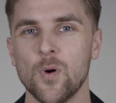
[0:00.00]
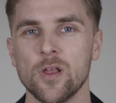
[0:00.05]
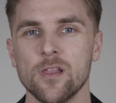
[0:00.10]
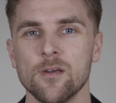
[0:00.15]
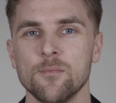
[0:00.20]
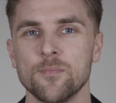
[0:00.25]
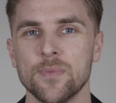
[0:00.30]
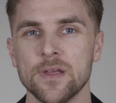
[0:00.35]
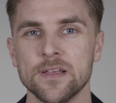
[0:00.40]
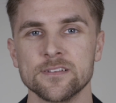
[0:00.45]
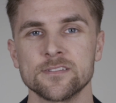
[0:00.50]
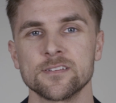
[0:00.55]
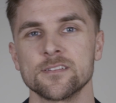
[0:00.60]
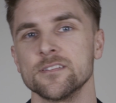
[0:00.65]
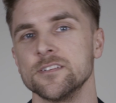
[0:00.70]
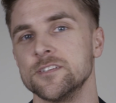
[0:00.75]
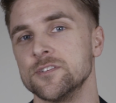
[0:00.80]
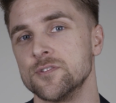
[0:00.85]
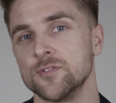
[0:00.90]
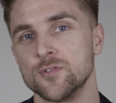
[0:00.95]
what I'm
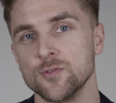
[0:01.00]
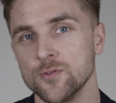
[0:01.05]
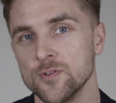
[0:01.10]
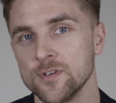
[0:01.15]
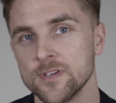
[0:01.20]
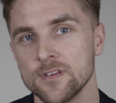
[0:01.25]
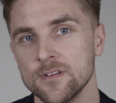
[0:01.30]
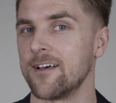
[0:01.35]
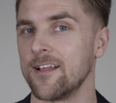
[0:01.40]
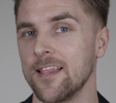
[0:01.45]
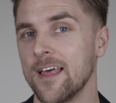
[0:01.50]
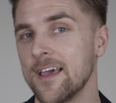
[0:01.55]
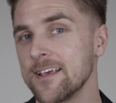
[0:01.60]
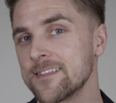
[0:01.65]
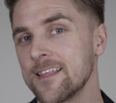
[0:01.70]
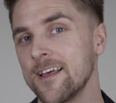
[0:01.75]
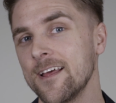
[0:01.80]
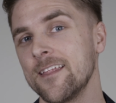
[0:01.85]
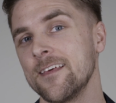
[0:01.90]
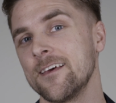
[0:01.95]
basically doing. I
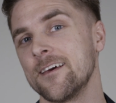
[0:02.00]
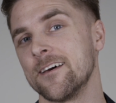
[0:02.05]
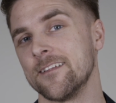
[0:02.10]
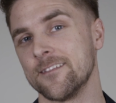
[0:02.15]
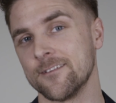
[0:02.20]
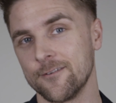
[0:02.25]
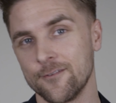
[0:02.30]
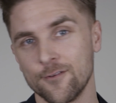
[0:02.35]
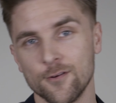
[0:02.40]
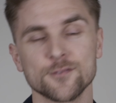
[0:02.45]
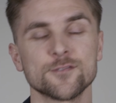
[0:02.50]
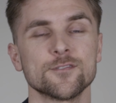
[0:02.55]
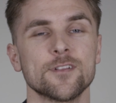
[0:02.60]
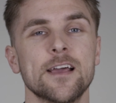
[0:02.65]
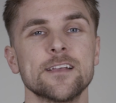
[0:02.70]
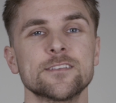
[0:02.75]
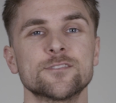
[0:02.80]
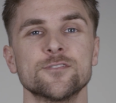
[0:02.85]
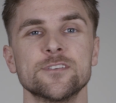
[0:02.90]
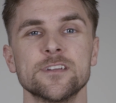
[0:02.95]
like that, and I also
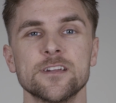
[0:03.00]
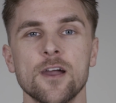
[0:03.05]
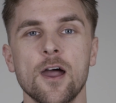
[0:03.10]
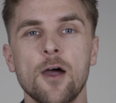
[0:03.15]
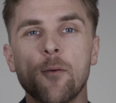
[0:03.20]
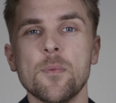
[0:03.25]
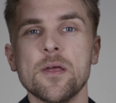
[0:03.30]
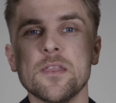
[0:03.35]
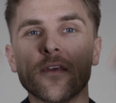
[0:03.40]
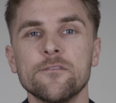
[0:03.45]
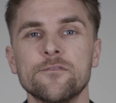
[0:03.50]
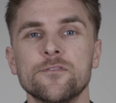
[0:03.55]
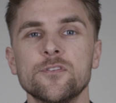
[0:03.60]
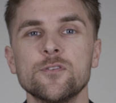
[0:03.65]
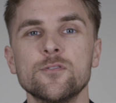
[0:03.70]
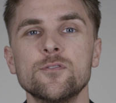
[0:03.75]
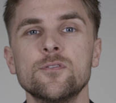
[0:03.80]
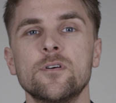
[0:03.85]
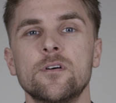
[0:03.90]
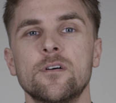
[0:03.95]
like to hear how many of
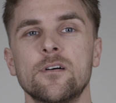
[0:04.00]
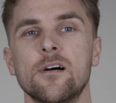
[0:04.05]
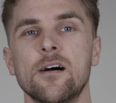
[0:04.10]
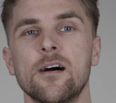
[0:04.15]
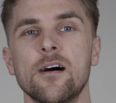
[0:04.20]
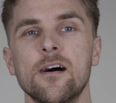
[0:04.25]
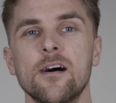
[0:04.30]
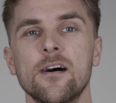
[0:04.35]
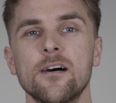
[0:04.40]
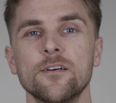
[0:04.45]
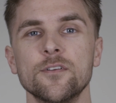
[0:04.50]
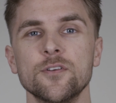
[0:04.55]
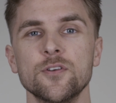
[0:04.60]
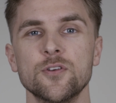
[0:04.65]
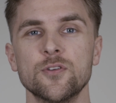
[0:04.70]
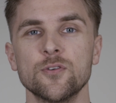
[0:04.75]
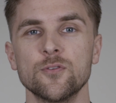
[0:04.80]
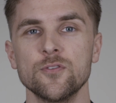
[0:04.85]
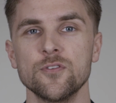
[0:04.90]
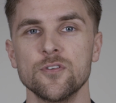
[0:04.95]
you
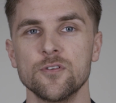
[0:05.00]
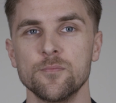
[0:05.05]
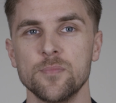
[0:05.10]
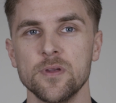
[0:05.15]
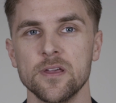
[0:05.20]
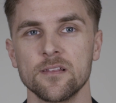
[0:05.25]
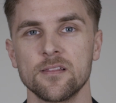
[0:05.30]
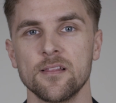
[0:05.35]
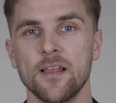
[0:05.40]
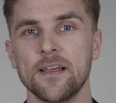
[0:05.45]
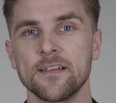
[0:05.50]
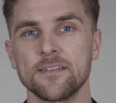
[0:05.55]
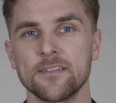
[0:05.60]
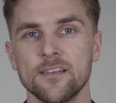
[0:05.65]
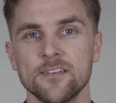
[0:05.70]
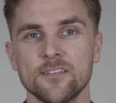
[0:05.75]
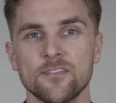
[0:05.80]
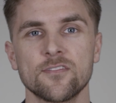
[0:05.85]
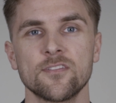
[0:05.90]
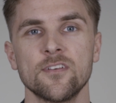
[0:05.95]
do your beard like
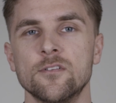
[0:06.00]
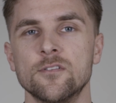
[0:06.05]
this,